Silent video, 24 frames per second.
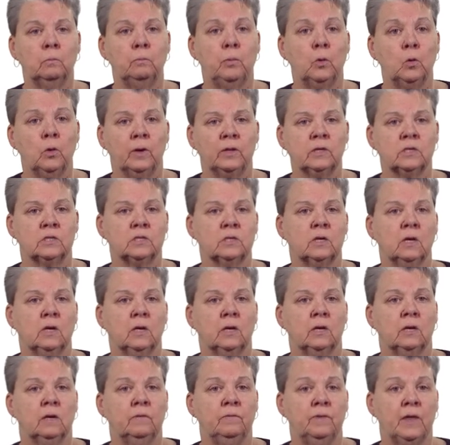points
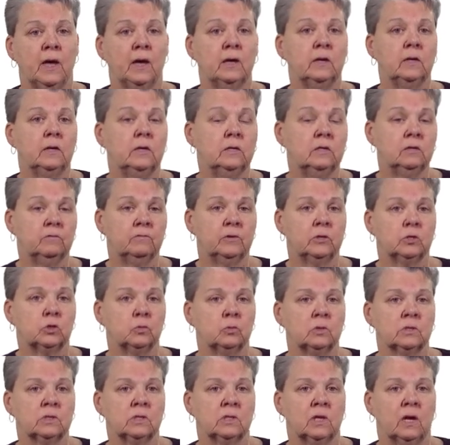in that
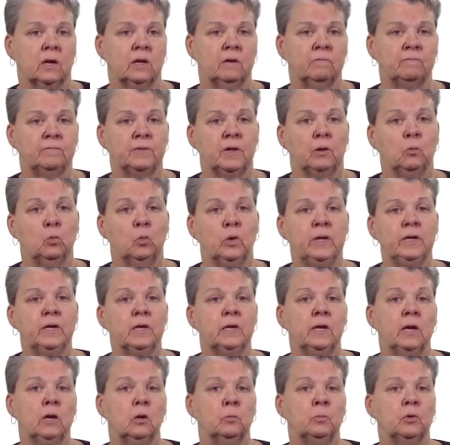individual's life that we
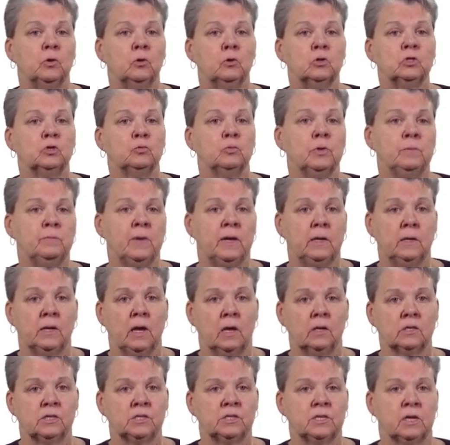can help her to remain
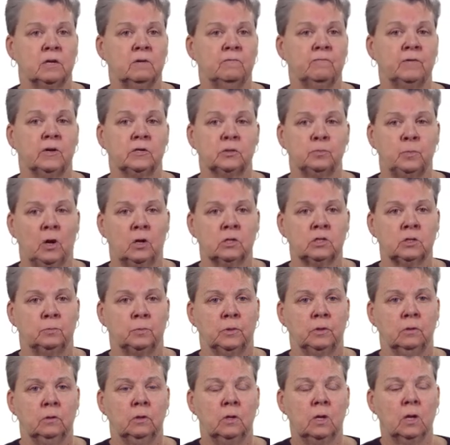as safe as
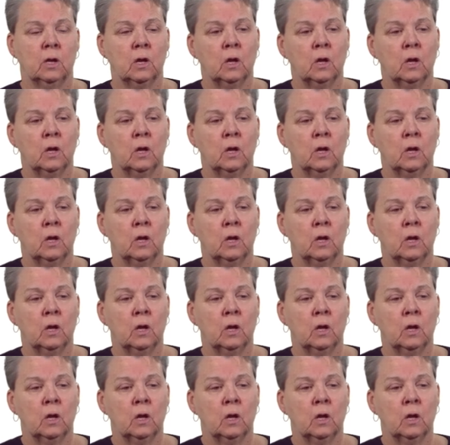possible